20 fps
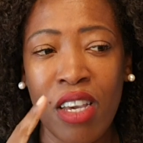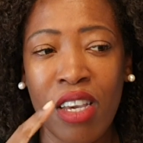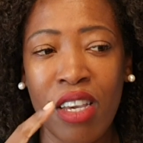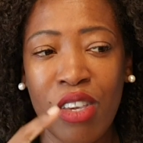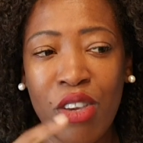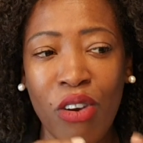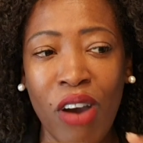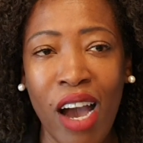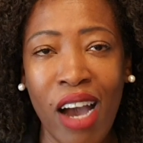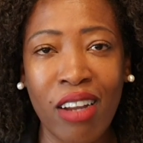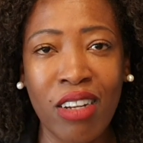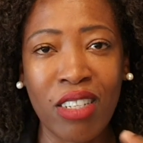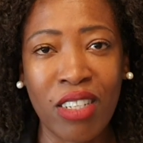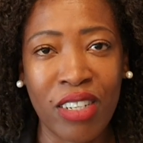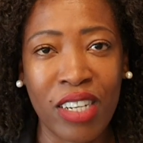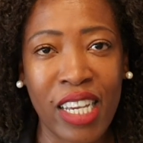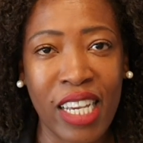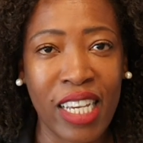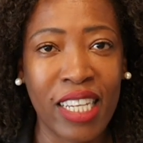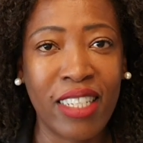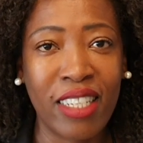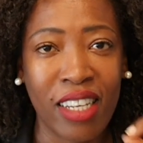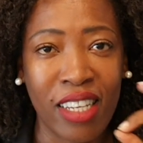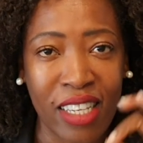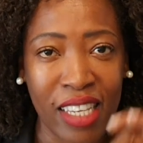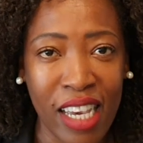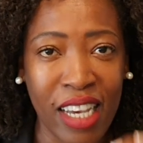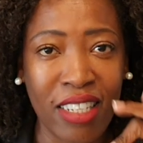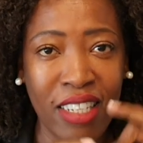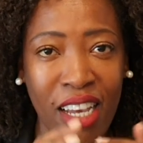your answer is
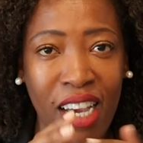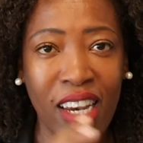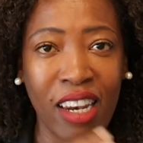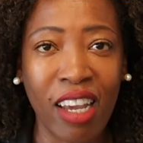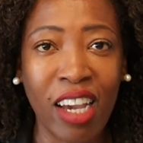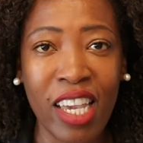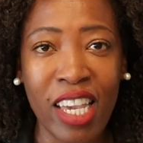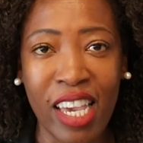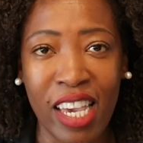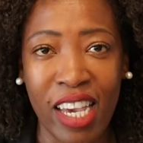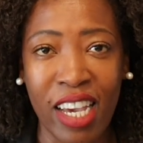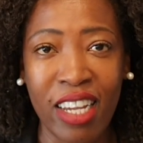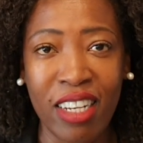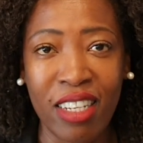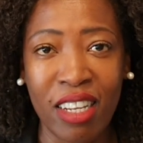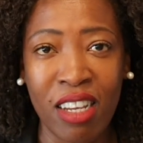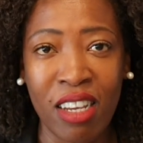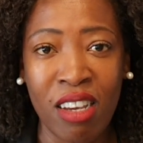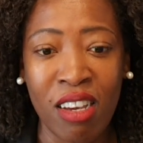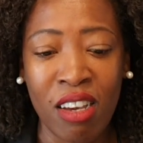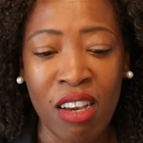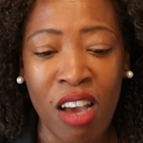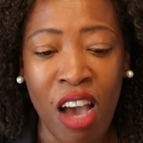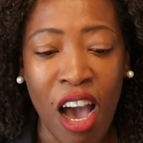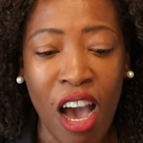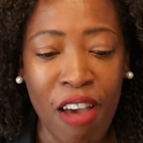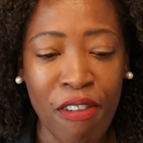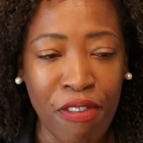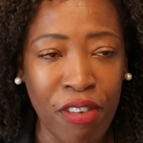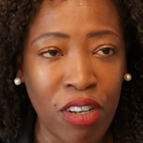yes, I like it,
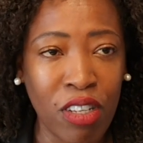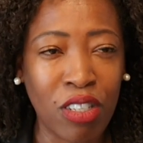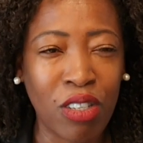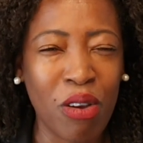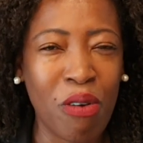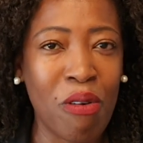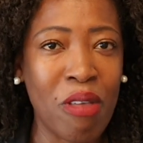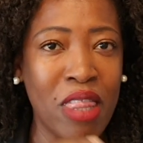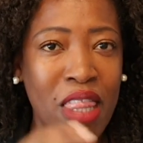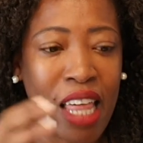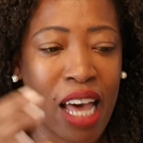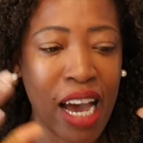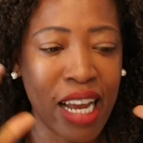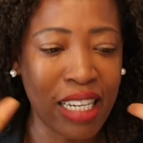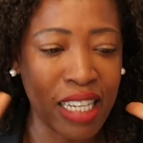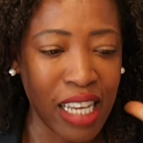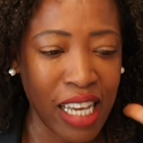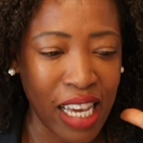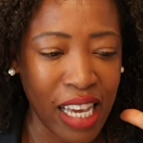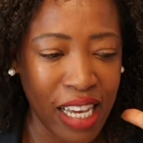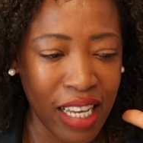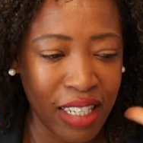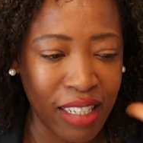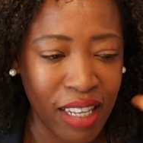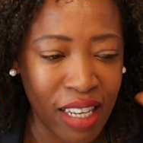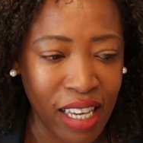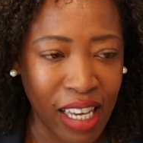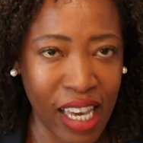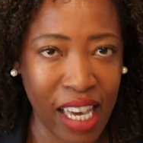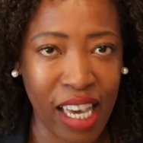I feel as though that is
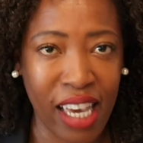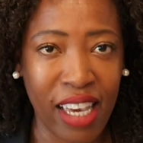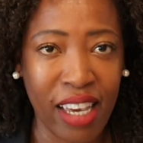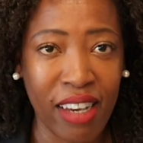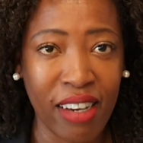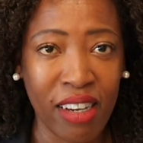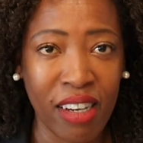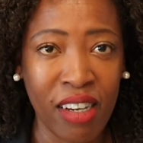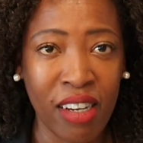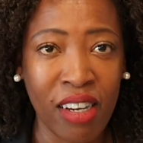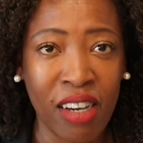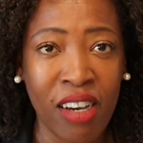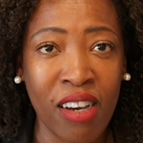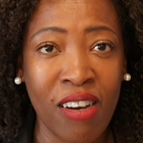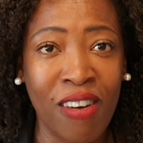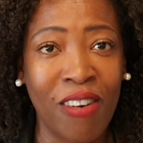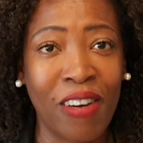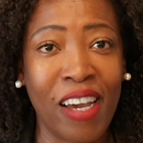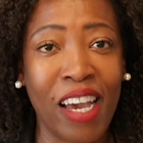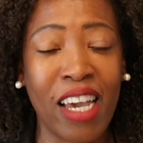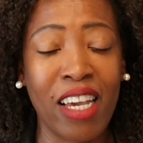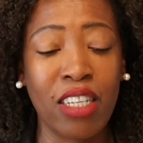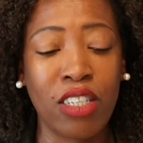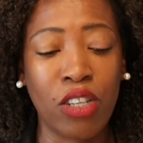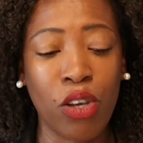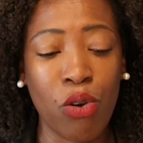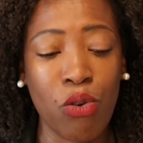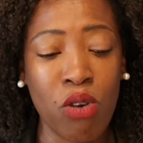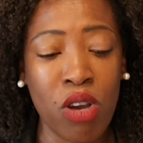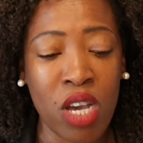key. Okay,
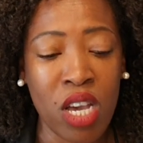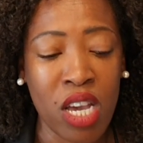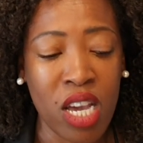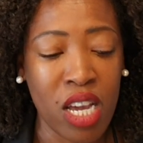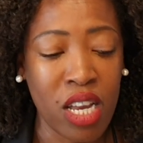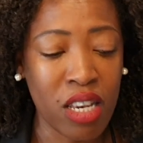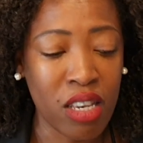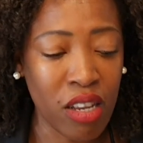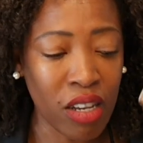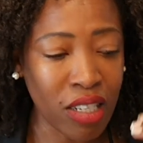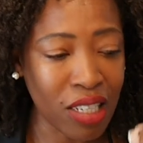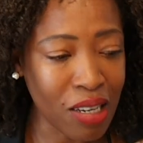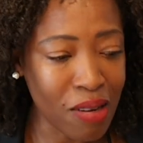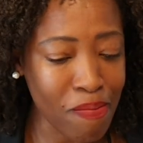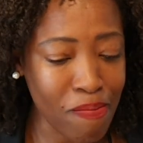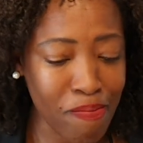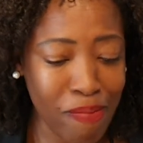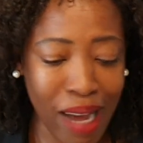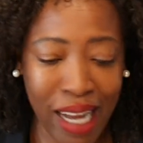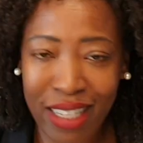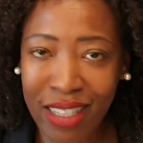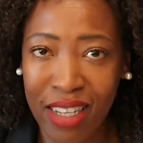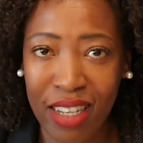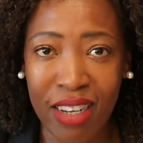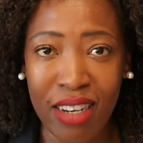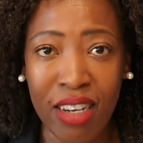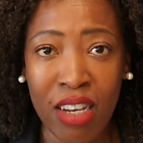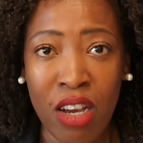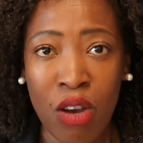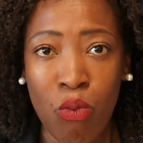so it doesn't
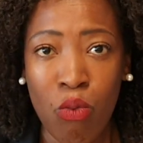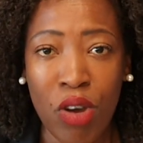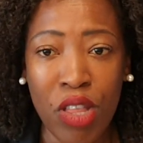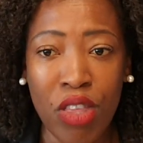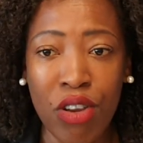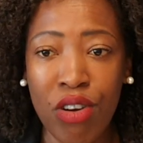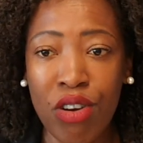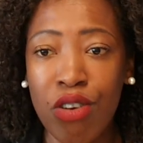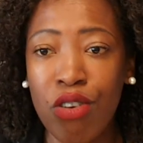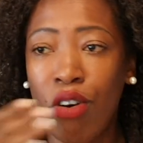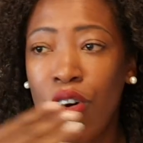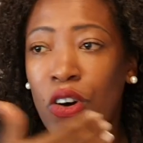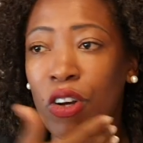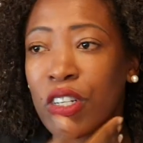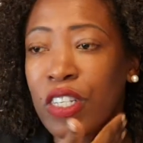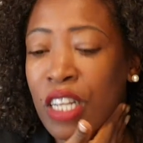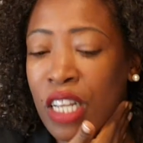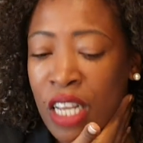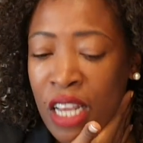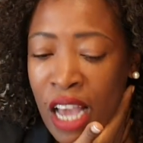matter whether or not